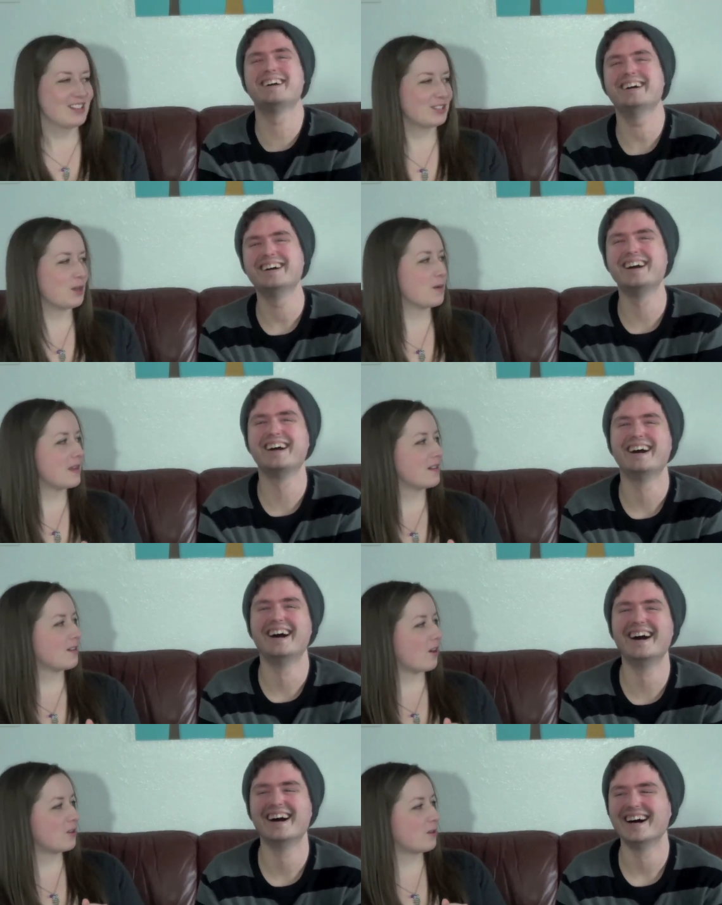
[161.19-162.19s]
Speaker 1: So
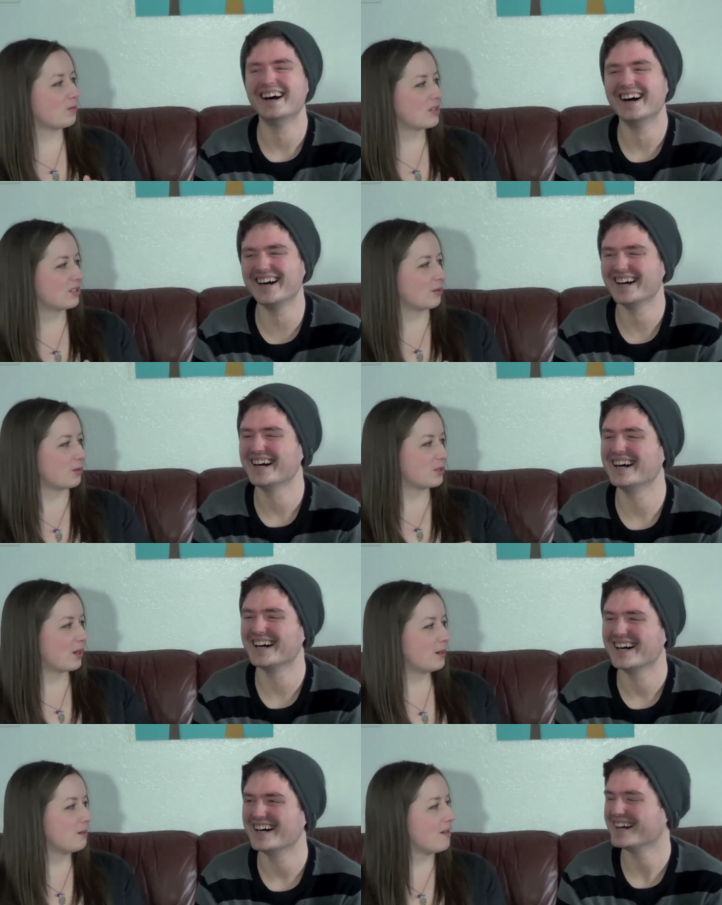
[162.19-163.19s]
here are your
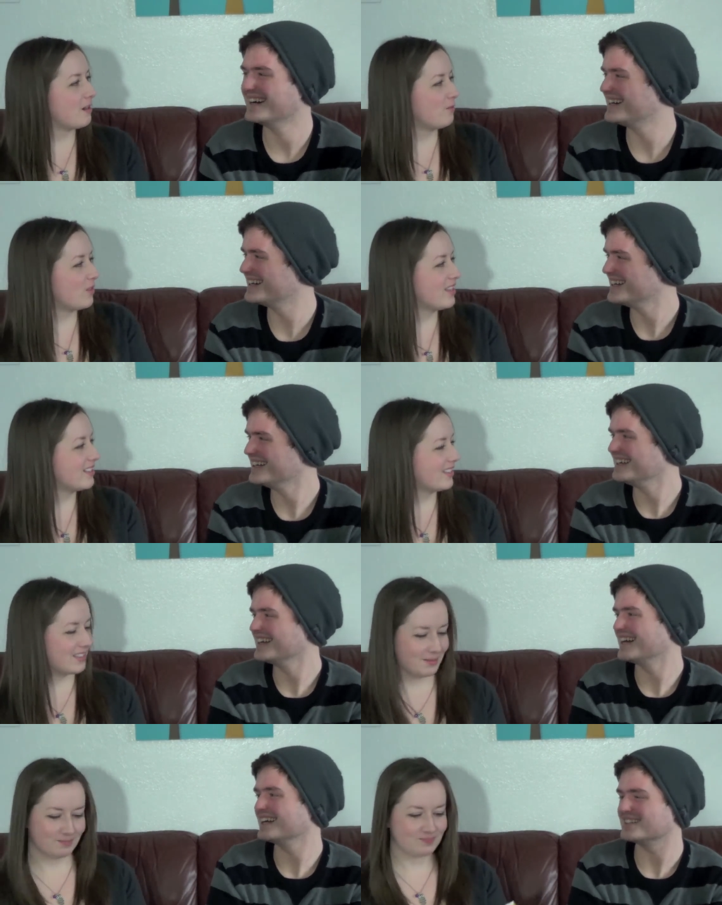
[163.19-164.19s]
results. Are you ready for this?